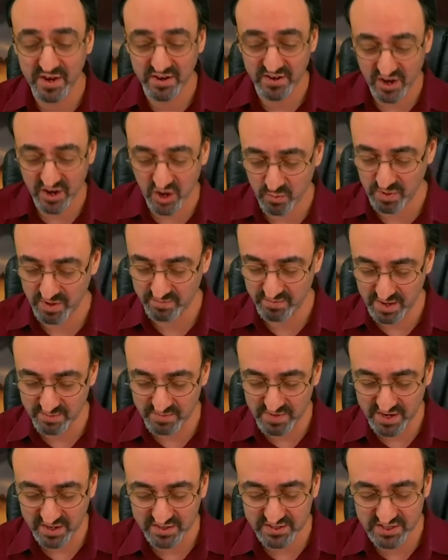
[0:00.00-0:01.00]
I hope I'm
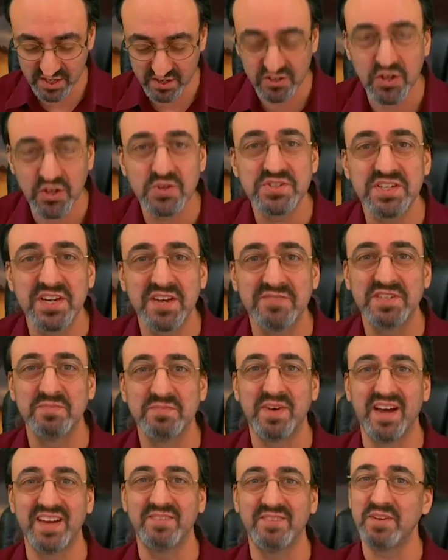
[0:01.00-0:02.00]
not sitting close enough to
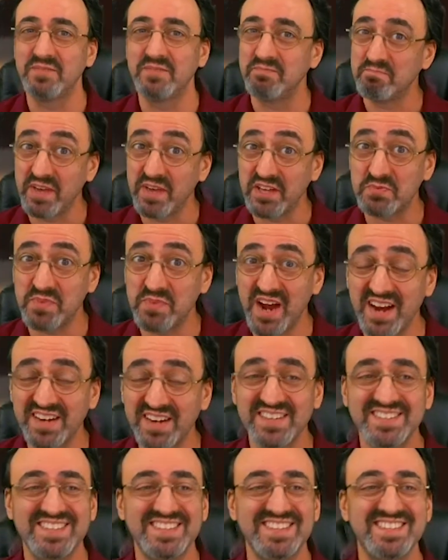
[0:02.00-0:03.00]
mine. And we have best
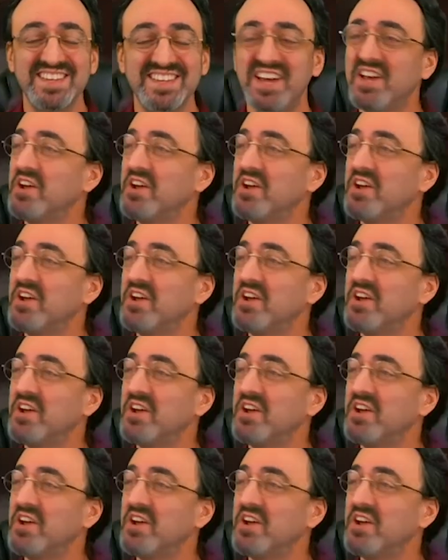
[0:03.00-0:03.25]
practices.